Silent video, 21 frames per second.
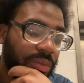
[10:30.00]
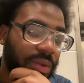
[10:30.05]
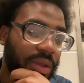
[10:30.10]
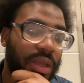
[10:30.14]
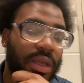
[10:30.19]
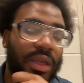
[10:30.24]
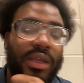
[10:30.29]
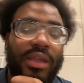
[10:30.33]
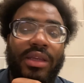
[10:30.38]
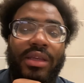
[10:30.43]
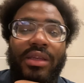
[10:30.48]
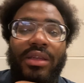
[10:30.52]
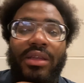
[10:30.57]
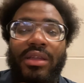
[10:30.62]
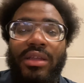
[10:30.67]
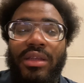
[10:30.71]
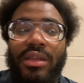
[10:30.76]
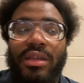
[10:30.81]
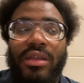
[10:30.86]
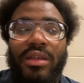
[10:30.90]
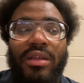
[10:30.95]
and
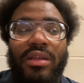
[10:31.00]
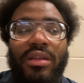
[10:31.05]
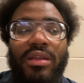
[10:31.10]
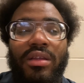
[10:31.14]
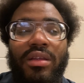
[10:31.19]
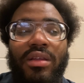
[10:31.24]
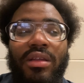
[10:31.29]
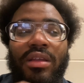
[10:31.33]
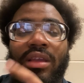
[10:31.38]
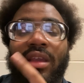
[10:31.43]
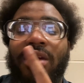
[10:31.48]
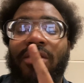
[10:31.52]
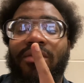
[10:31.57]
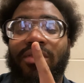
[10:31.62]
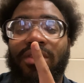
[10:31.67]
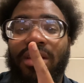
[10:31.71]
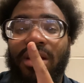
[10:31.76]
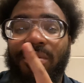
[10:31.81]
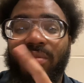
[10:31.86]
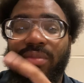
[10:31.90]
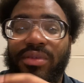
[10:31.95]

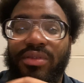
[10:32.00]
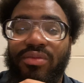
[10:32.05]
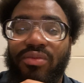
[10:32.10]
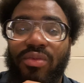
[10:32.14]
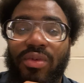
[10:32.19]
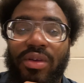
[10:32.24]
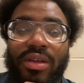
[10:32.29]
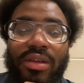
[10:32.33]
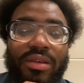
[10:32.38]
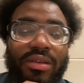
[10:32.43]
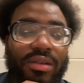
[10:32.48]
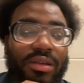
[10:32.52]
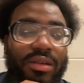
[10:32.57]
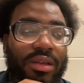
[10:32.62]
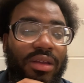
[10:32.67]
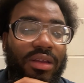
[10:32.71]
giving up is one.